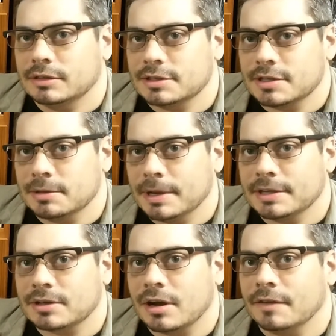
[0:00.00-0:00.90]
just the
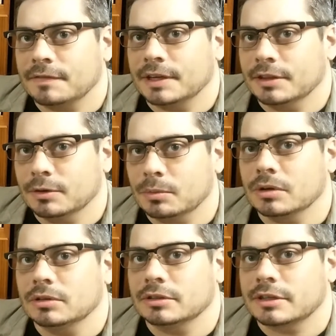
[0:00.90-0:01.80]
best coffee in the
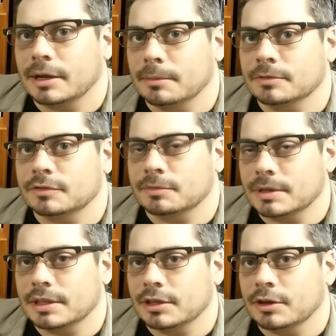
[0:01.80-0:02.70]
world comes from
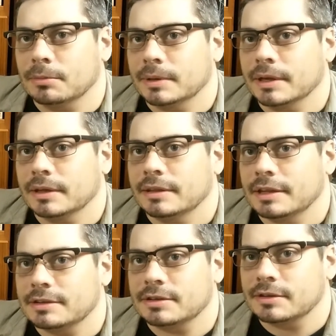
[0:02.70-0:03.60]
Ethiopia.
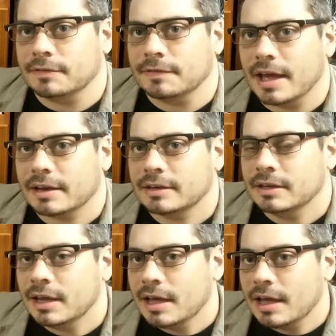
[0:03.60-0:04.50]
That's just a fact.
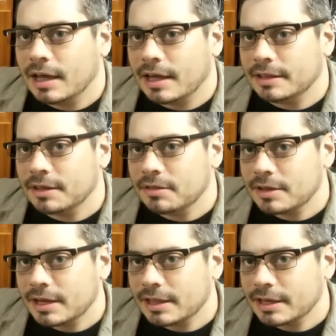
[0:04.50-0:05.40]
And the other
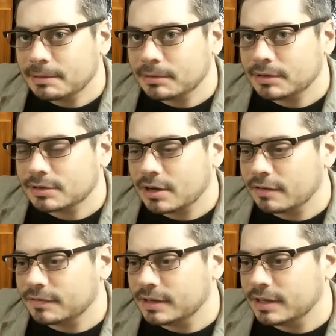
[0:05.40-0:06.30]
thing I like about this
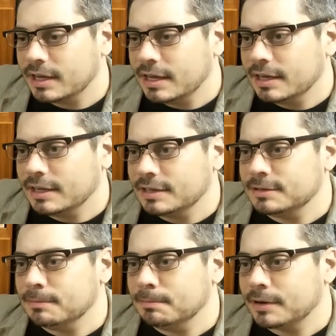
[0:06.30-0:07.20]
coffee
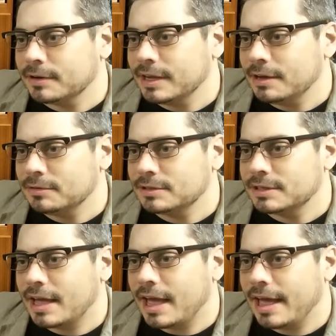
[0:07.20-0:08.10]
is Barrie
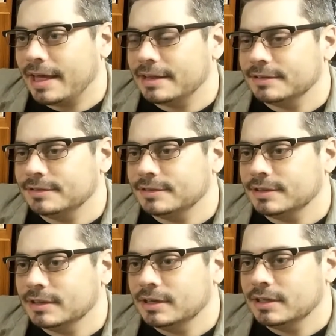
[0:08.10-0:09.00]
House
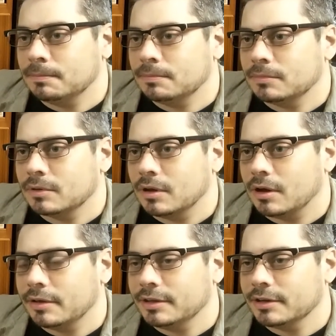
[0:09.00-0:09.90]
has
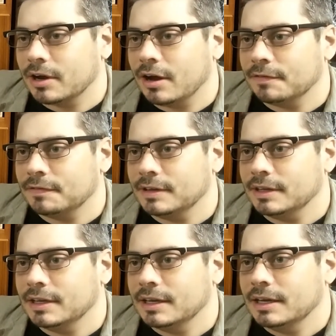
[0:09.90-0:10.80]
on their
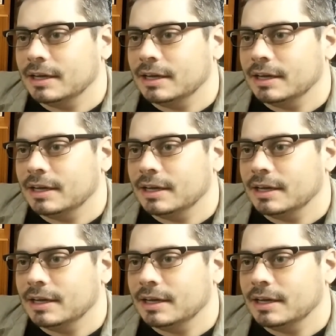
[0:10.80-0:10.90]
coffee,